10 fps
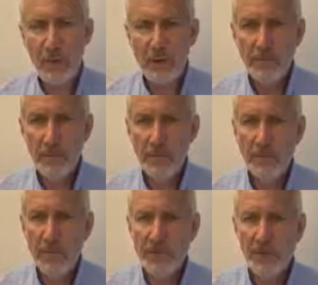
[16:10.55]
for the
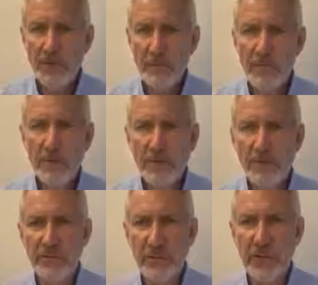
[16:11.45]
machine, which you
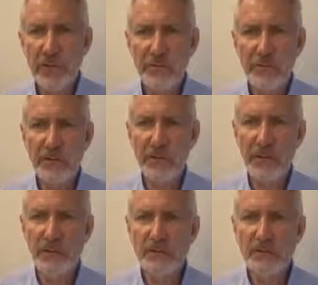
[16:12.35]
can see listed here.